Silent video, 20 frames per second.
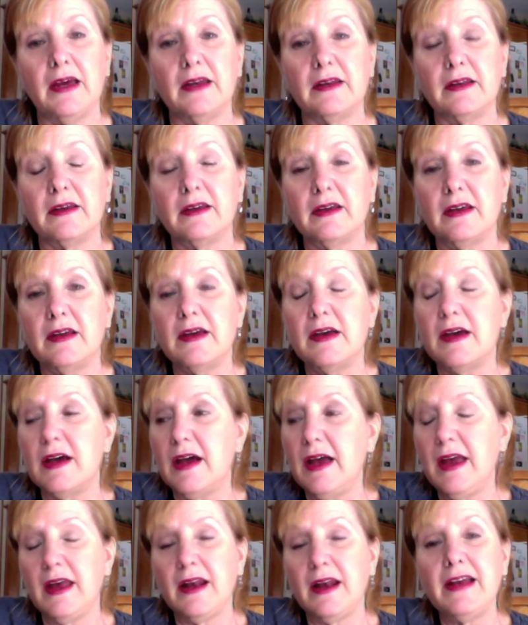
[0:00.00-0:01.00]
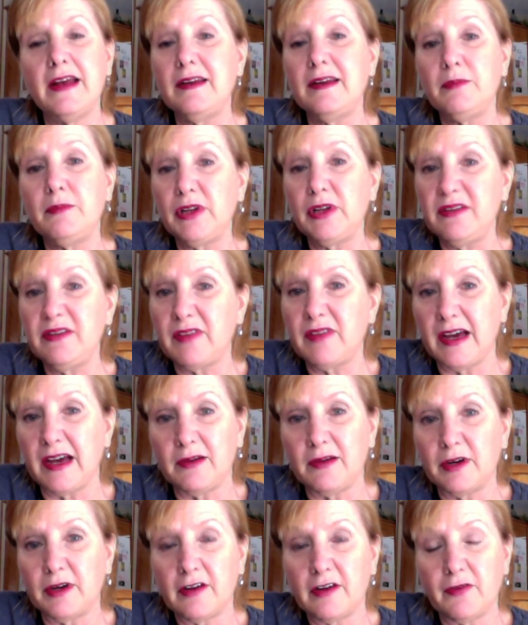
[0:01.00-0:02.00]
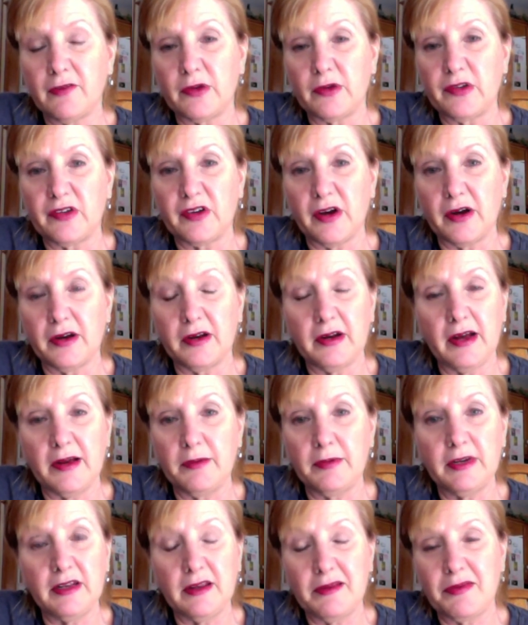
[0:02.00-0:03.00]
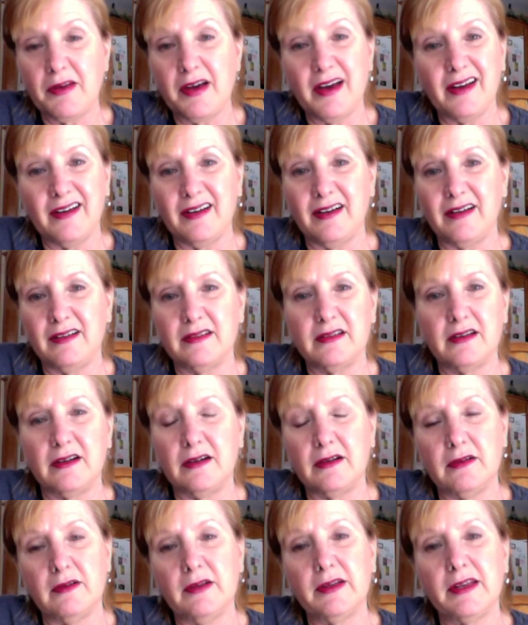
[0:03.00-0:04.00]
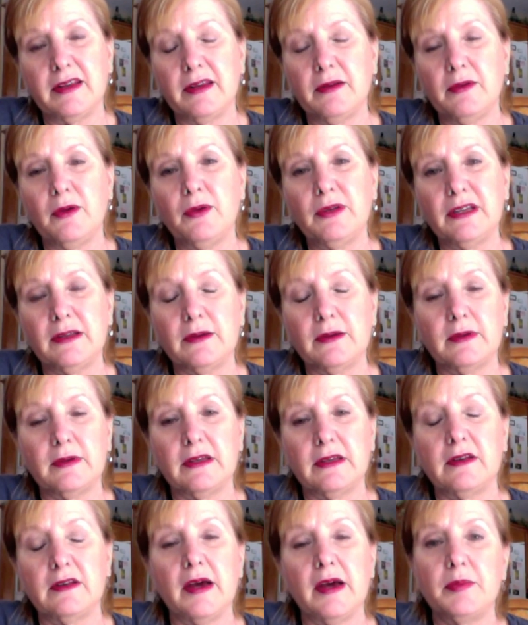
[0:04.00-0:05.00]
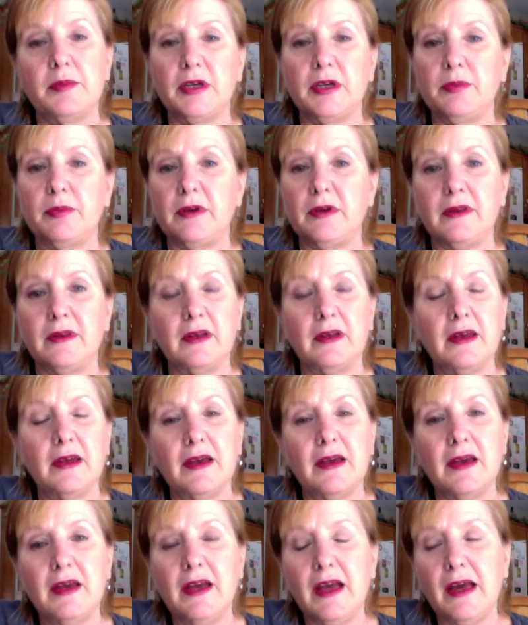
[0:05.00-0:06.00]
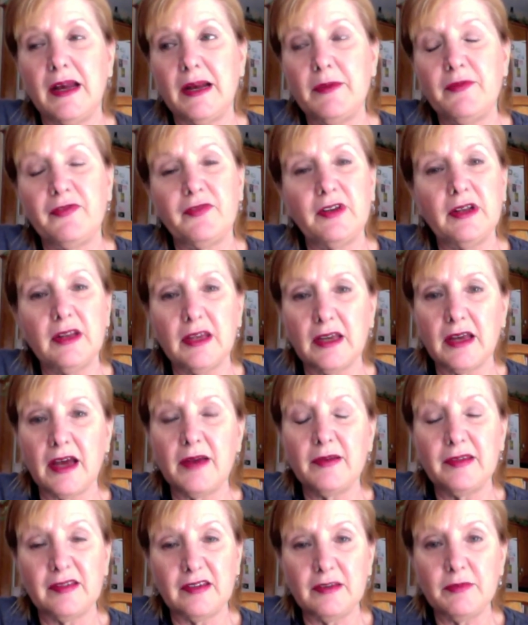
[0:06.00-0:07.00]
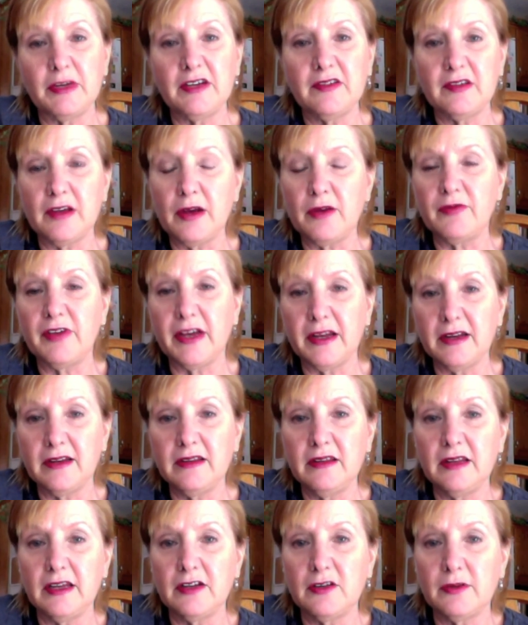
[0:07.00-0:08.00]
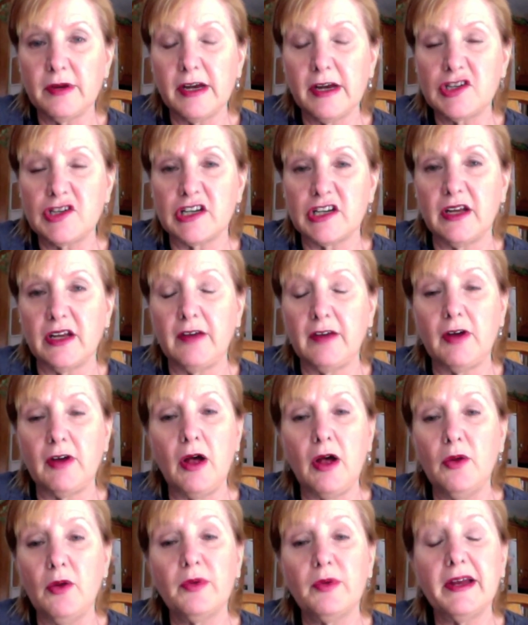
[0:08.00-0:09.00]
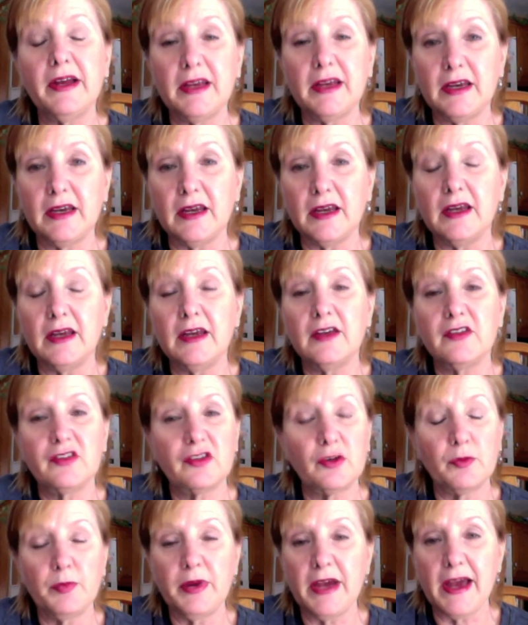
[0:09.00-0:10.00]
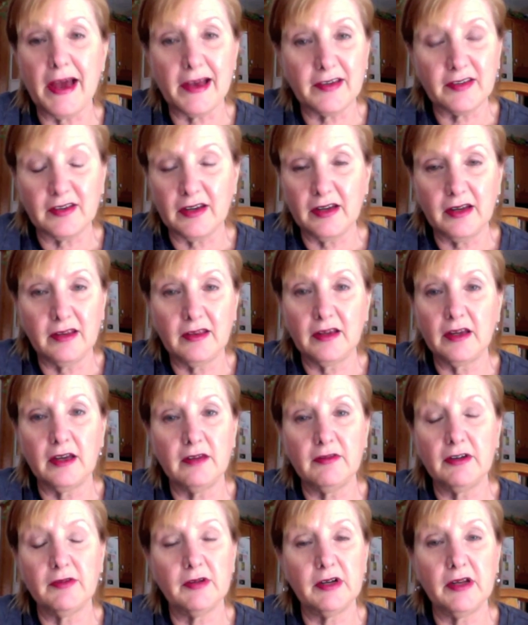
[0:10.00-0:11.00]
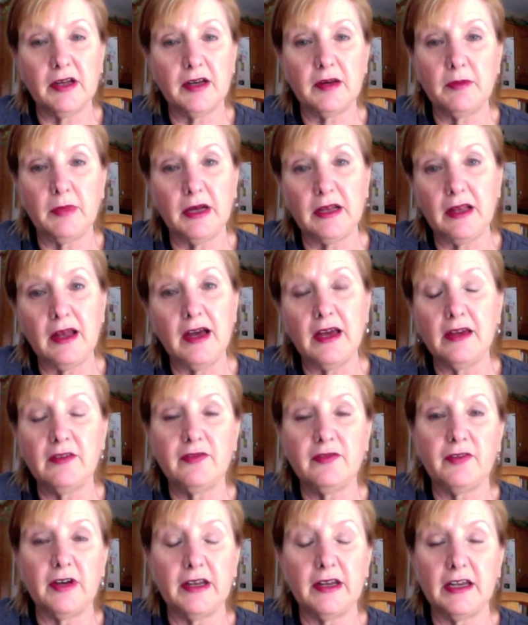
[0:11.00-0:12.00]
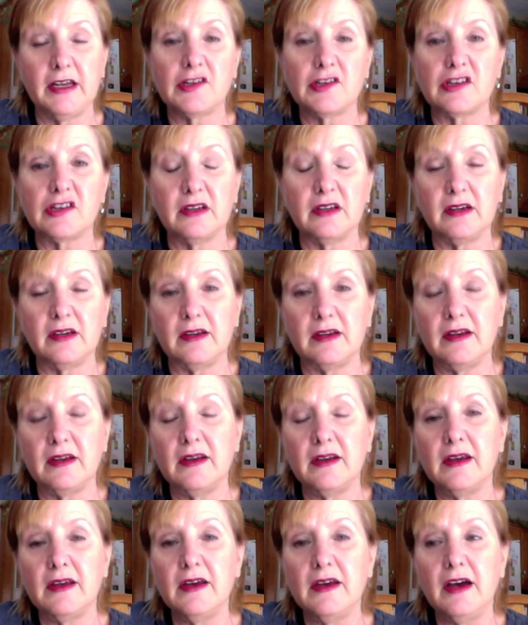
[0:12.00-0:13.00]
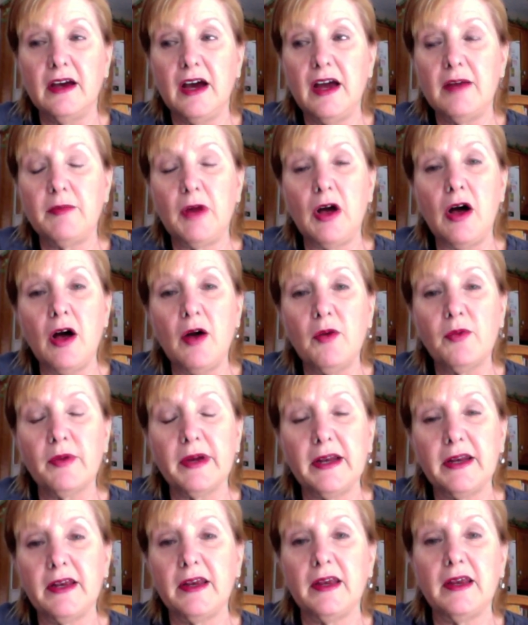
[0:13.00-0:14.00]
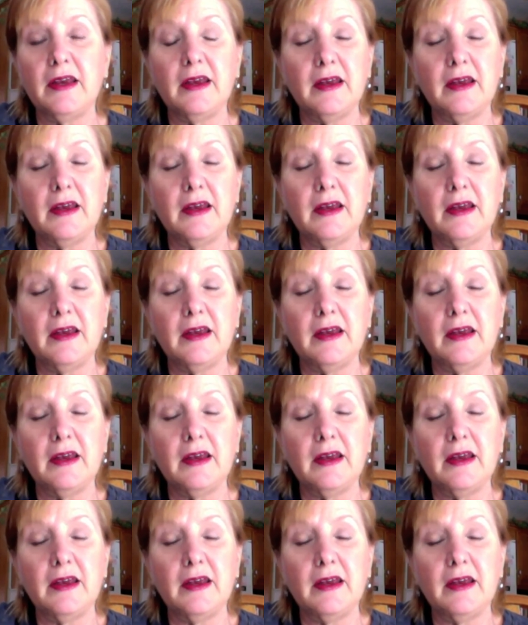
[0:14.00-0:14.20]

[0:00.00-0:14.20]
Seriously, you really can. And I didn't believe that when I first started. I really thought, oh no, only the really top people. And I see myself headed in that direction. I've already surpassed anything I've ever done in my life financially.